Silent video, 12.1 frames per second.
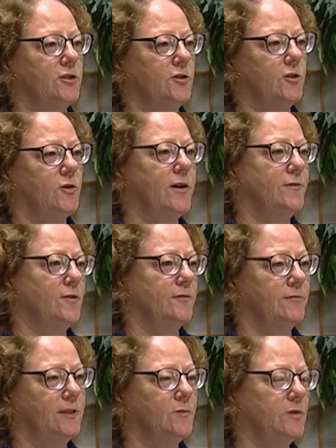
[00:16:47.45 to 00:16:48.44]
You know, after the
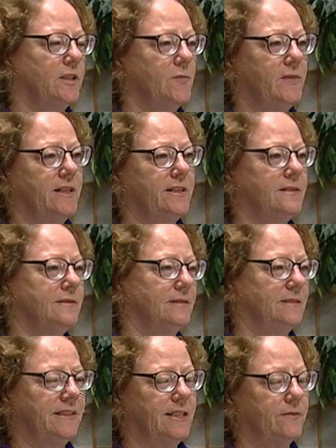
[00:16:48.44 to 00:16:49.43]
flood, we'll come right. in and
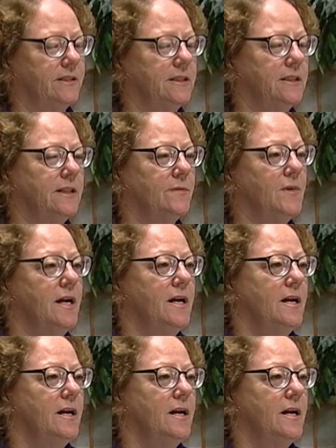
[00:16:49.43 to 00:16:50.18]
clean everything up.